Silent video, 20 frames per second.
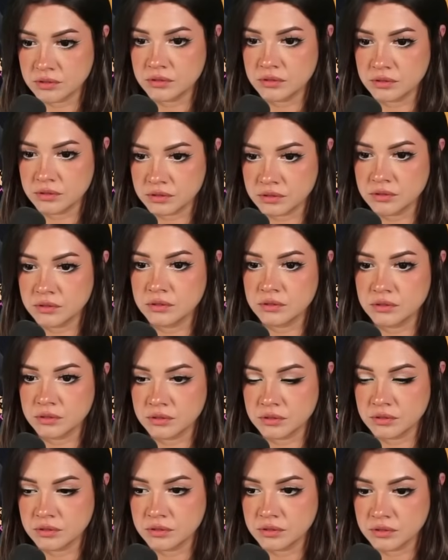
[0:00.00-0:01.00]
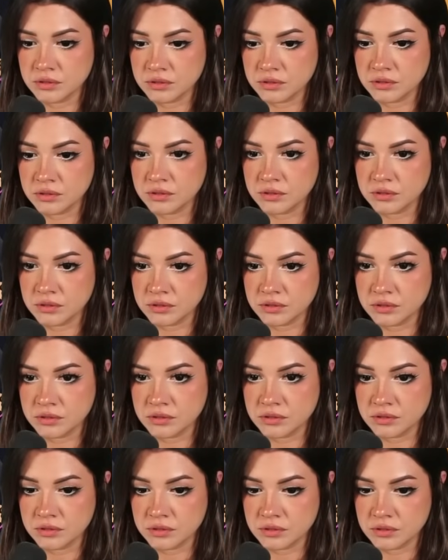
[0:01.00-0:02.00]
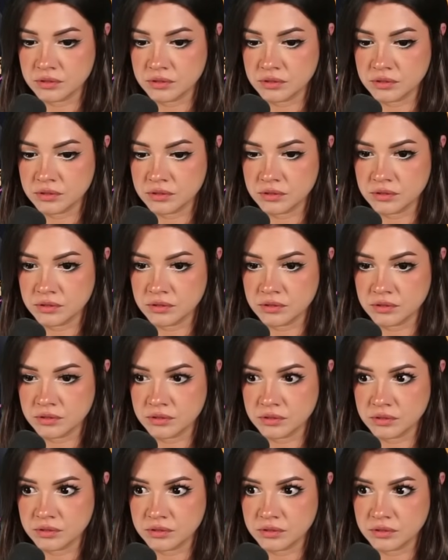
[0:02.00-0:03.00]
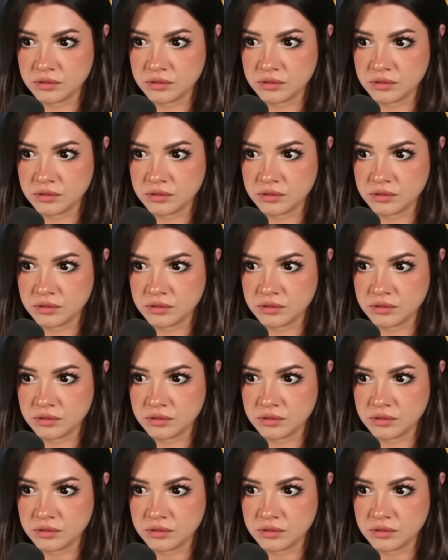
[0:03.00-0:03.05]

The person shown says nothing.